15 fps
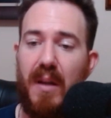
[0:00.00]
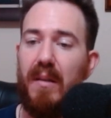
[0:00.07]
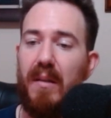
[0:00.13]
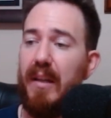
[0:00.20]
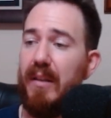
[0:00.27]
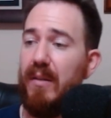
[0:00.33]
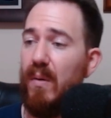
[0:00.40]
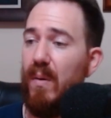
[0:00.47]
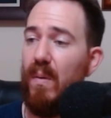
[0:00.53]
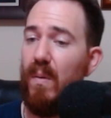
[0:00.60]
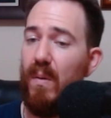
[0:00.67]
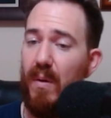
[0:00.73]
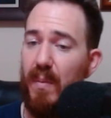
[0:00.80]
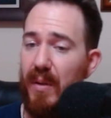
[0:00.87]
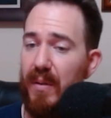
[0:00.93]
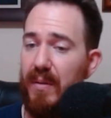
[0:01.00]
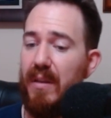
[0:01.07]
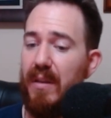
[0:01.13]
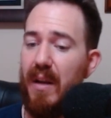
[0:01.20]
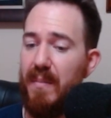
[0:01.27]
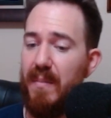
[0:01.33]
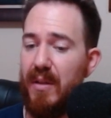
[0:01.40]
like the Ouroboros
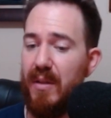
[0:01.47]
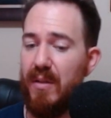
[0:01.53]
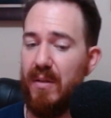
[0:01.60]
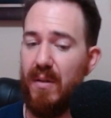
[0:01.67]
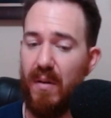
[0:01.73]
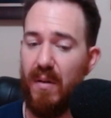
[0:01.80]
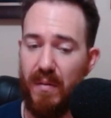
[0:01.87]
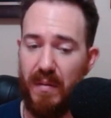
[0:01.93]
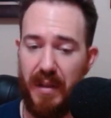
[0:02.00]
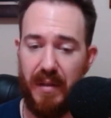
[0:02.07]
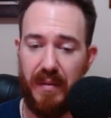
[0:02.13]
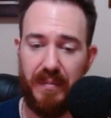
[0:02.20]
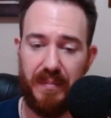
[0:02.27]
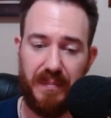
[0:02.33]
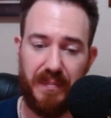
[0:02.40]
that I mentioned earlier.